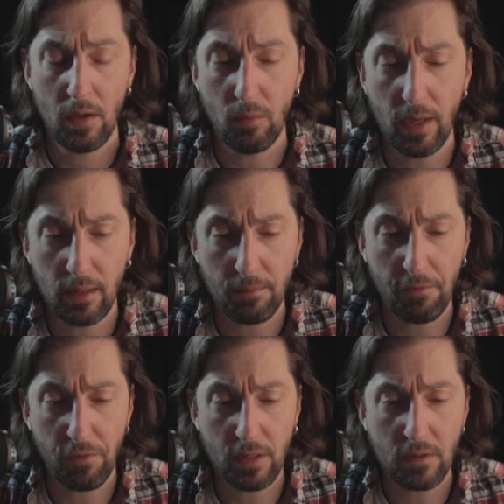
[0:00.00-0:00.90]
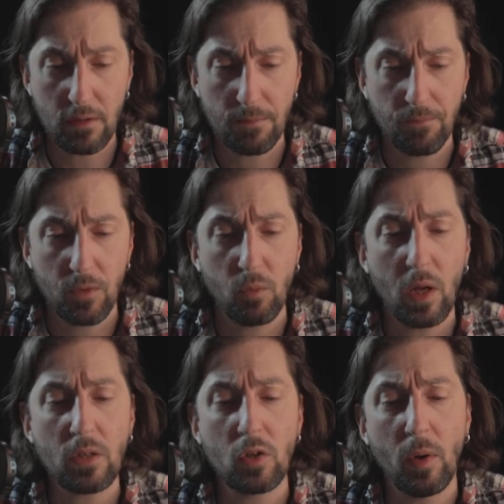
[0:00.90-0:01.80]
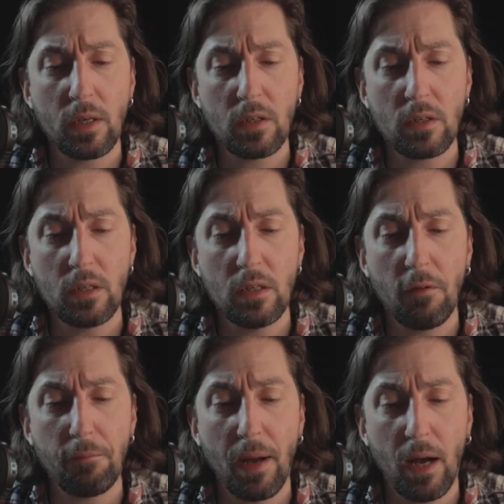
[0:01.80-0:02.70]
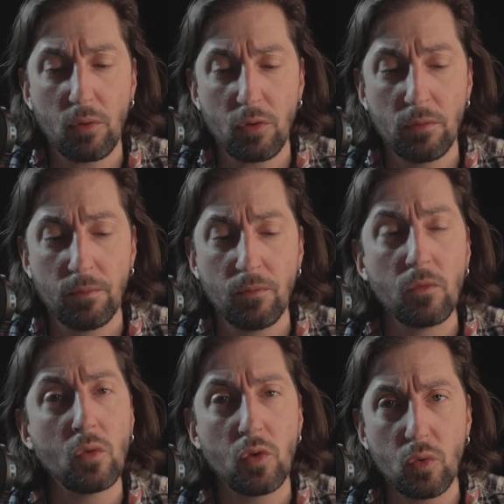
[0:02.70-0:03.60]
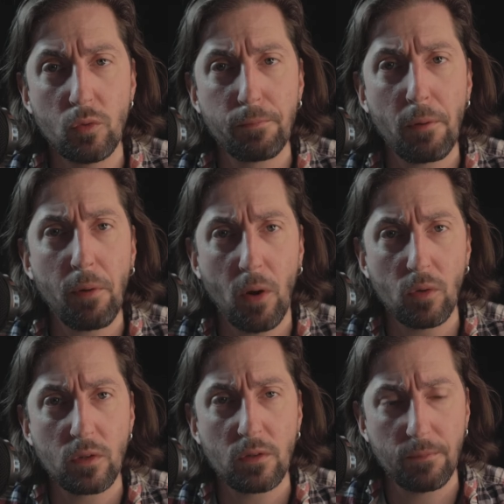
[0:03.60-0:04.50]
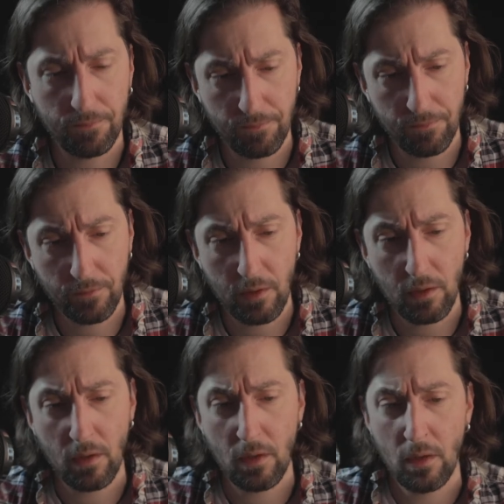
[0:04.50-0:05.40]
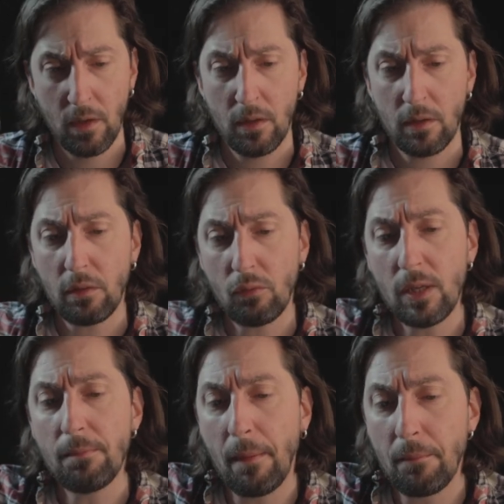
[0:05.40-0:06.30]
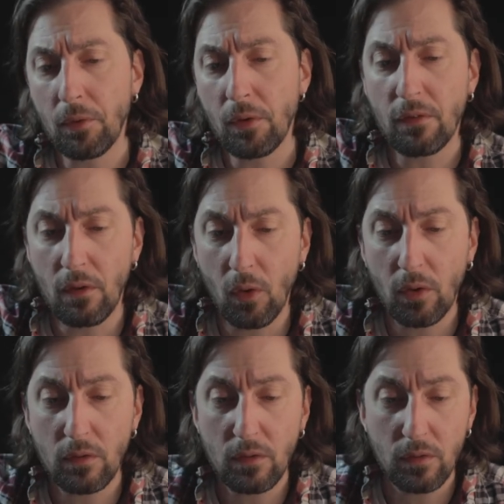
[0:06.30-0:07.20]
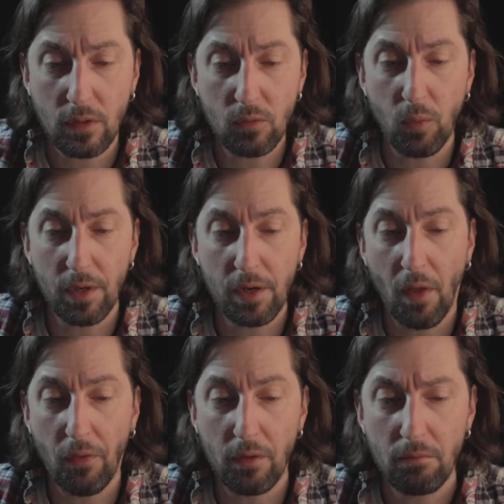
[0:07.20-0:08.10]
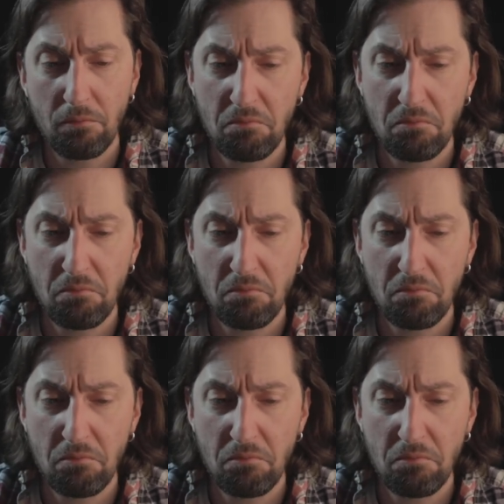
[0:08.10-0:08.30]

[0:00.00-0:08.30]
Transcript: "Well, my friends, what quantity of powder do you propose?" The three members looked at one another.